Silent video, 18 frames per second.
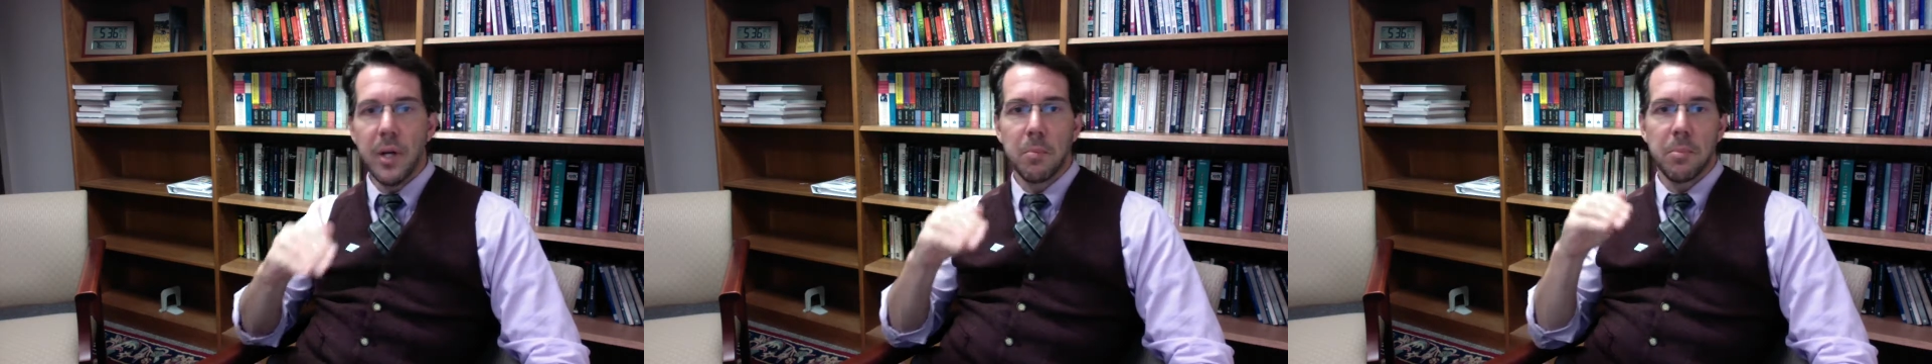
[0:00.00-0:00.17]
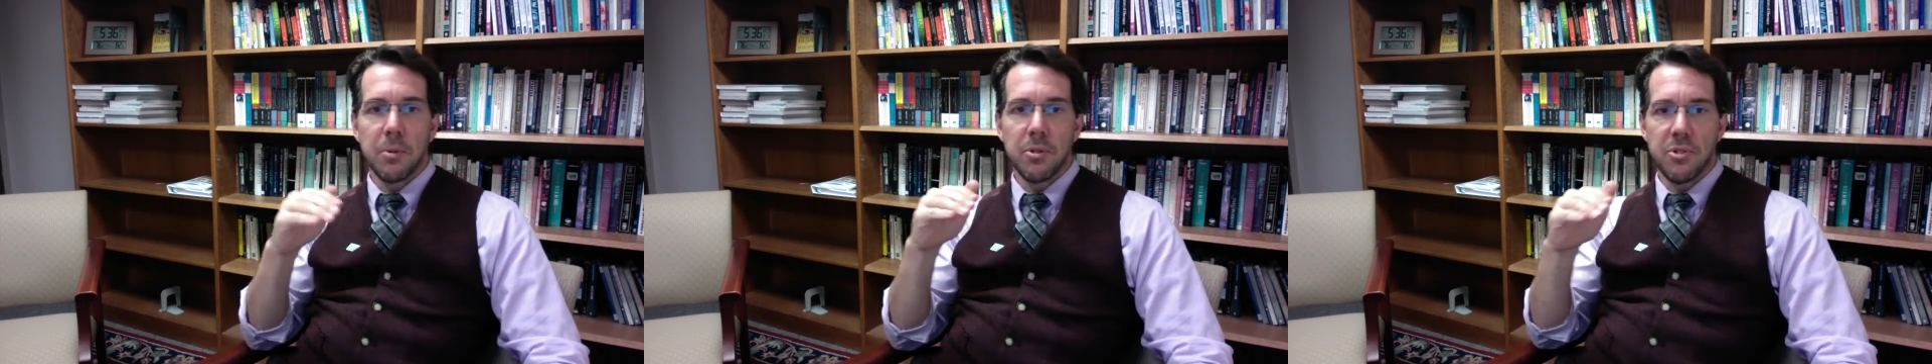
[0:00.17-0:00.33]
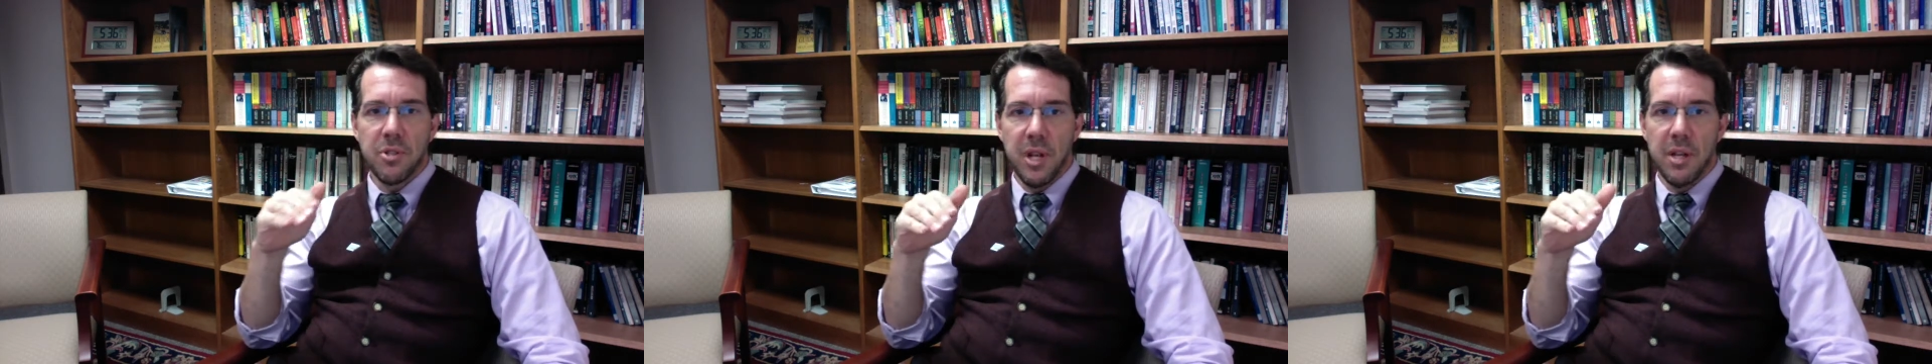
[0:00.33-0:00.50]

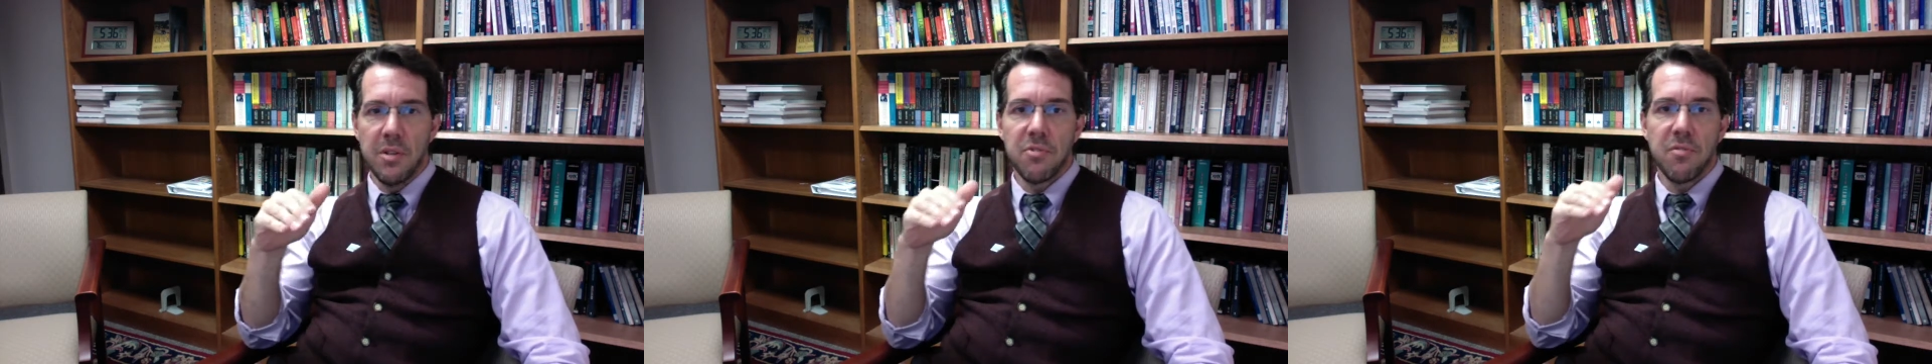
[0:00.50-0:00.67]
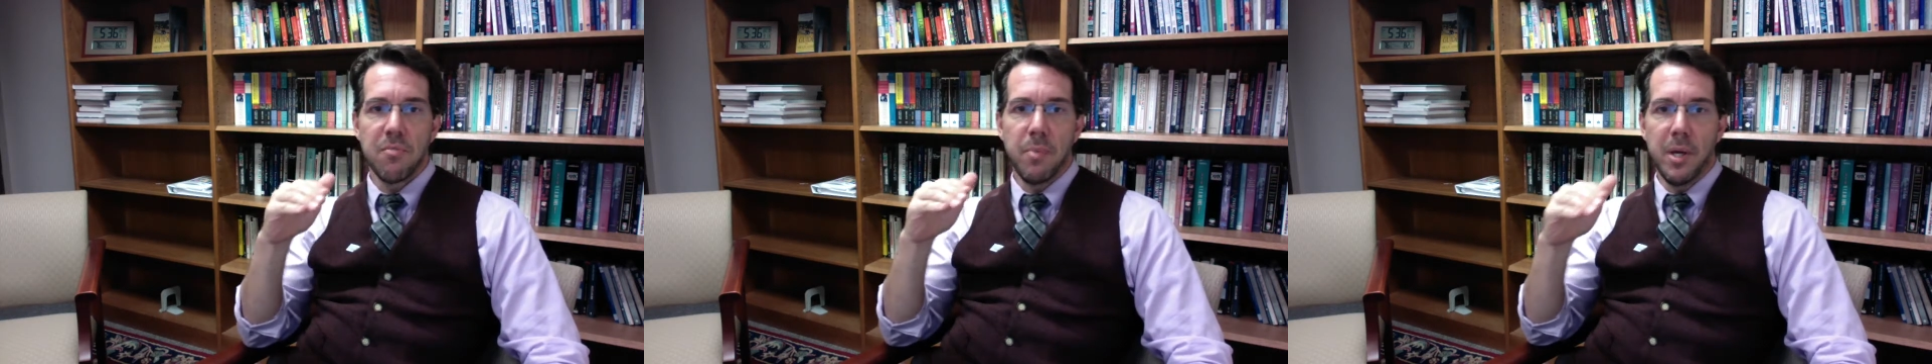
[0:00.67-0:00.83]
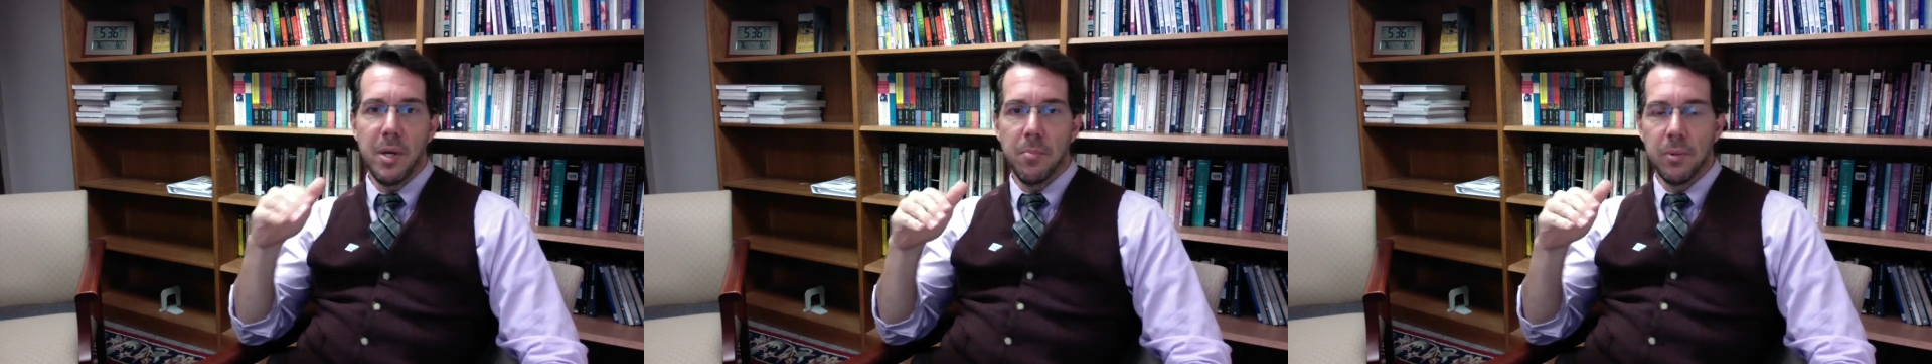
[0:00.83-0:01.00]
percentage of
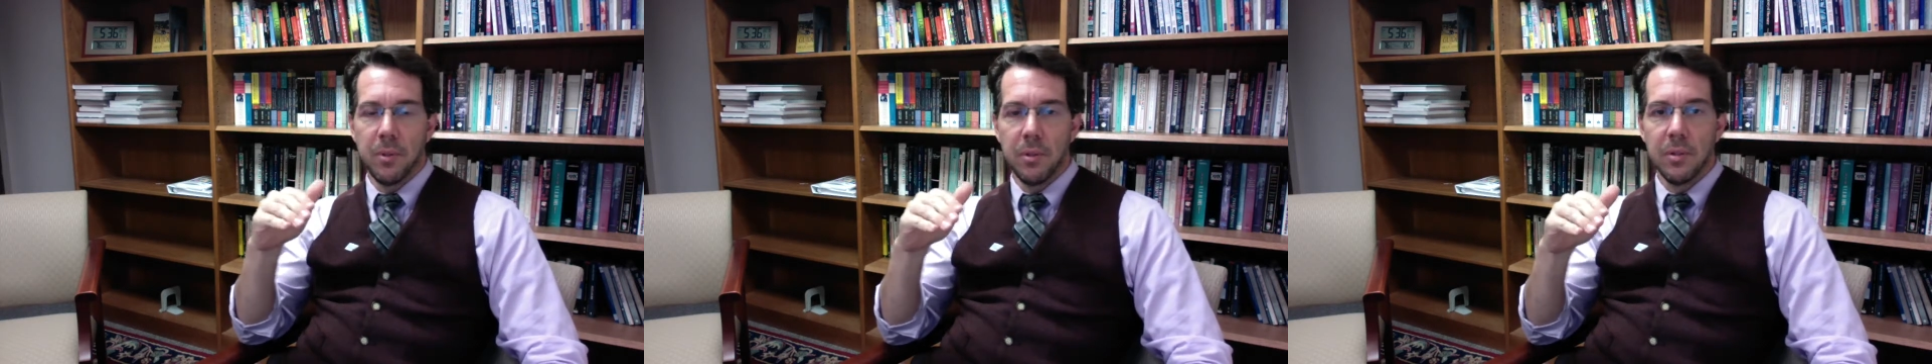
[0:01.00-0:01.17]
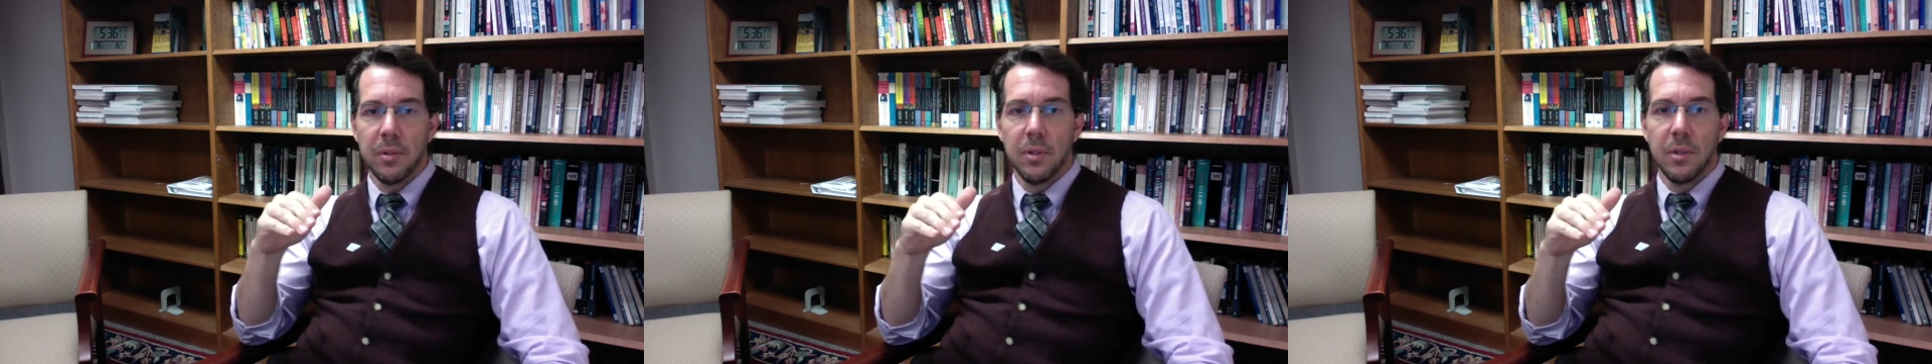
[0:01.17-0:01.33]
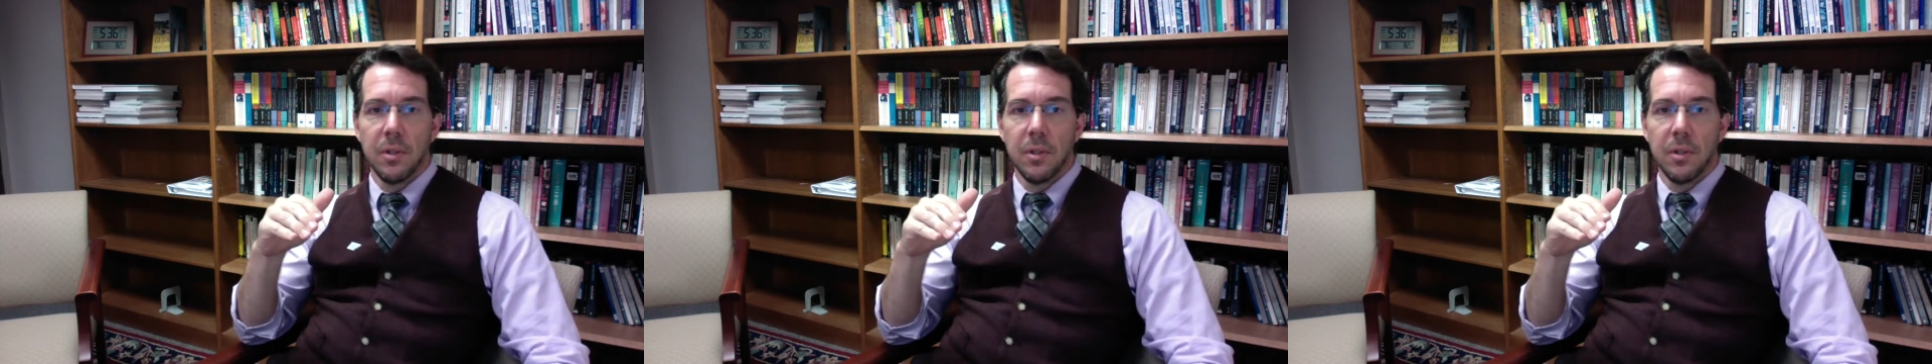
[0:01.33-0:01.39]
people,